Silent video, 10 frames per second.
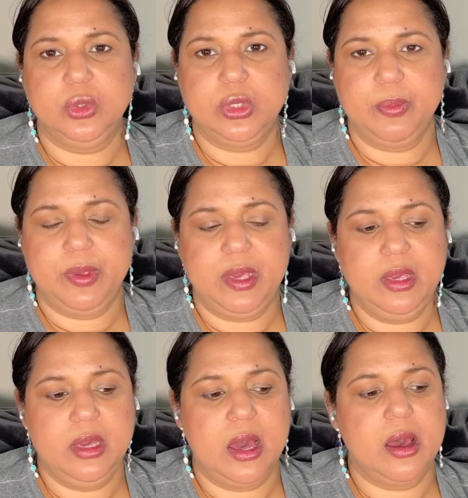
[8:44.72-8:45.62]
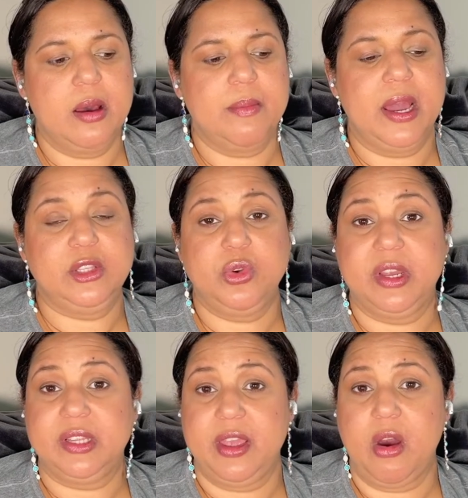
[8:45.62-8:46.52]
to me. I took
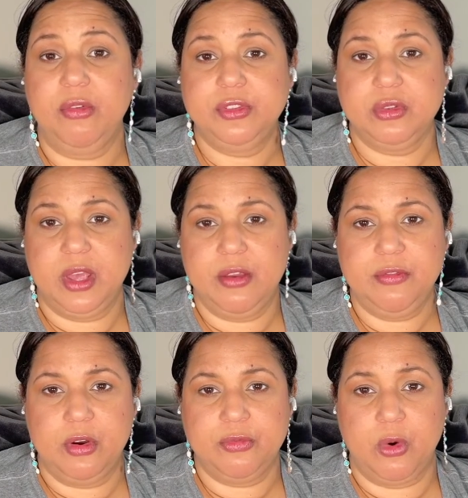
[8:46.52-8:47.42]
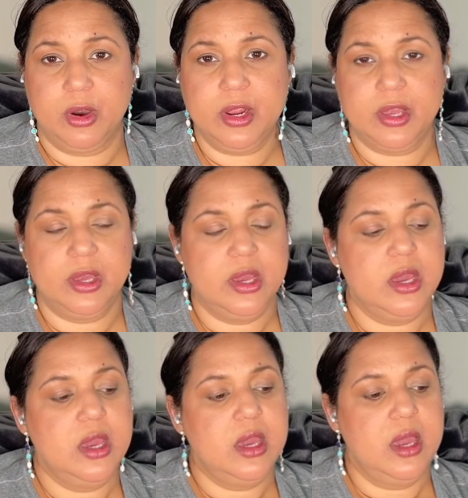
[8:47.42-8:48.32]
a day off today of work
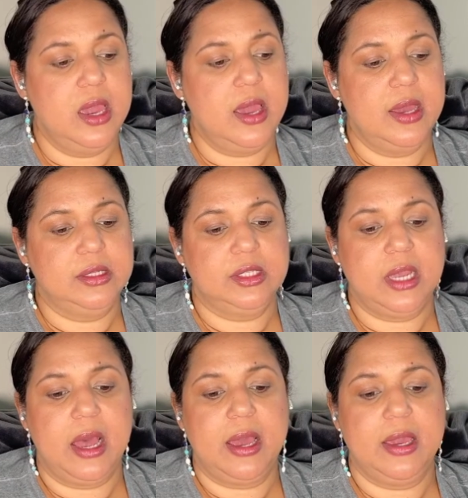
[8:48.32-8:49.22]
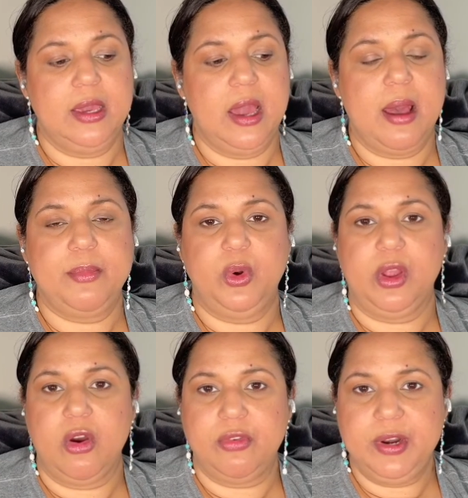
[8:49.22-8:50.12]
and I am
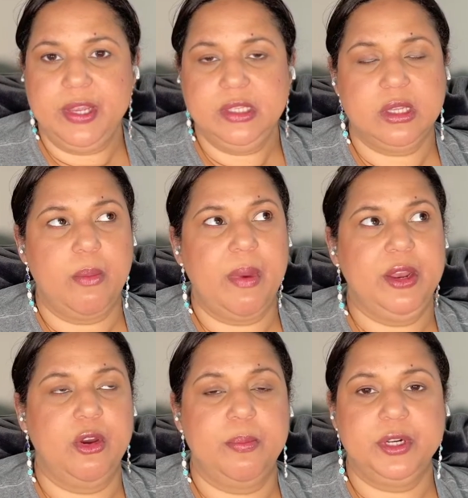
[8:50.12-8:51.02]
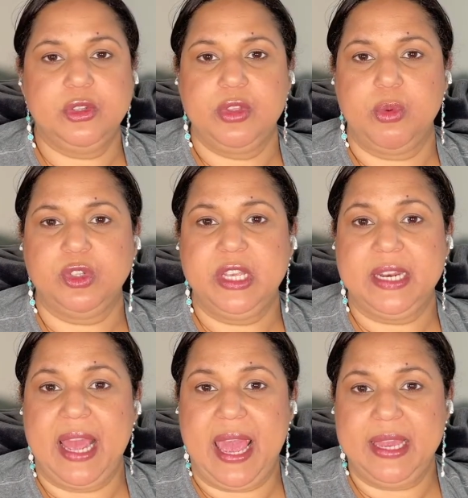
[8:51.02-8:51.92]
recovering. So my number today was
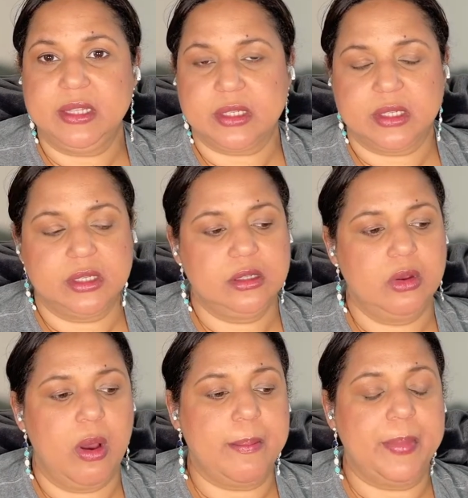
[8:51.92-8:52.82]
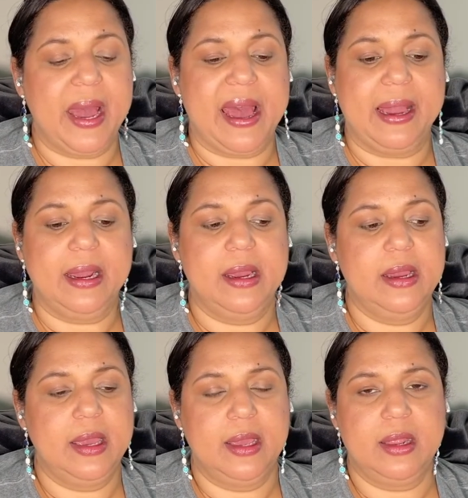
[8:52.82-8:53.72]
an 8. So I'm back
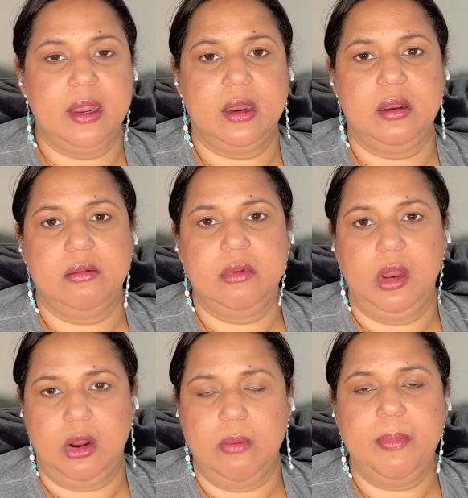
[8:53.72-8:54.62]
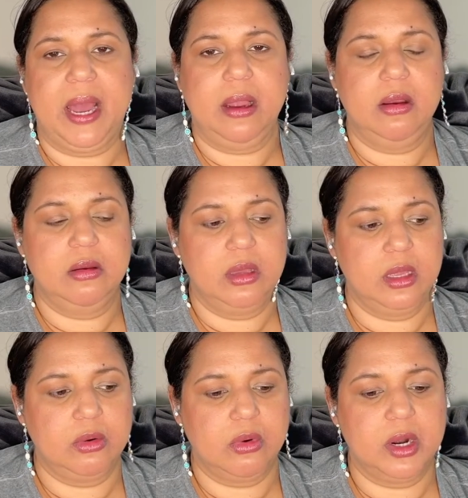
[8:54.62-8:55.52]
and, you know, back
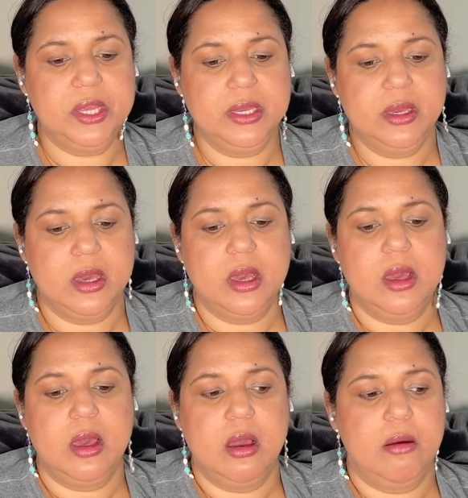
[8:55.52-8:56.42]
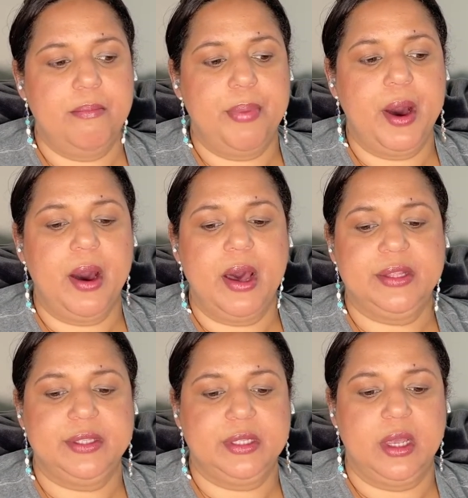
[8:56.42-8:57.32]
and running. But